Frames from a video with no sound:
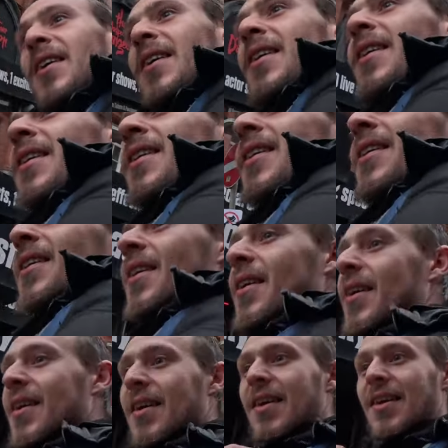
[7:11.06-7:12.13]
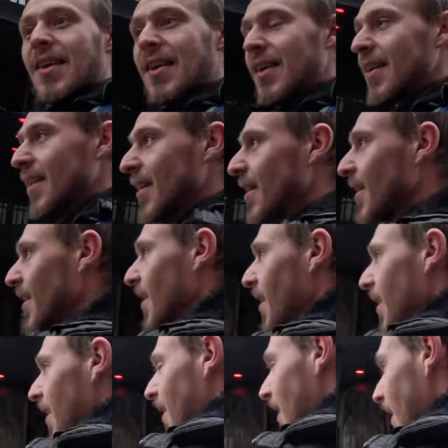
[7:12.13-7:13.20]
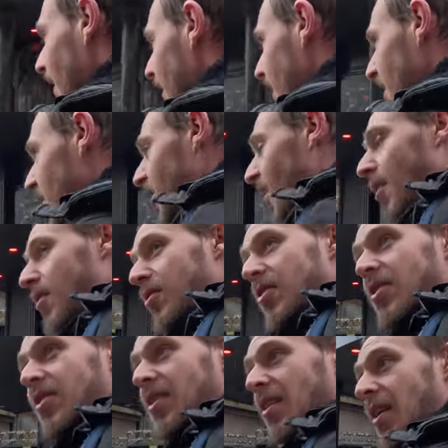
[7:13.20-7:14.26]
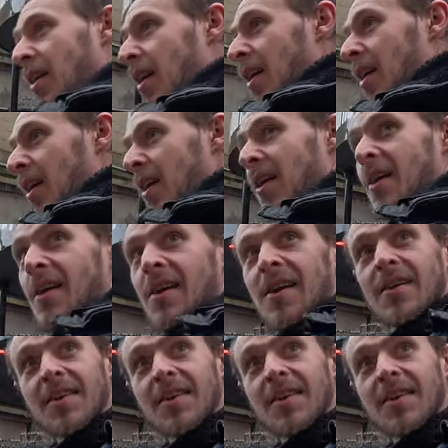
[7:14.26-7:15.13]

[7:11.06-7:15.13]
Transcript: to go that way. I went past there. And I was, I was about to go back that way.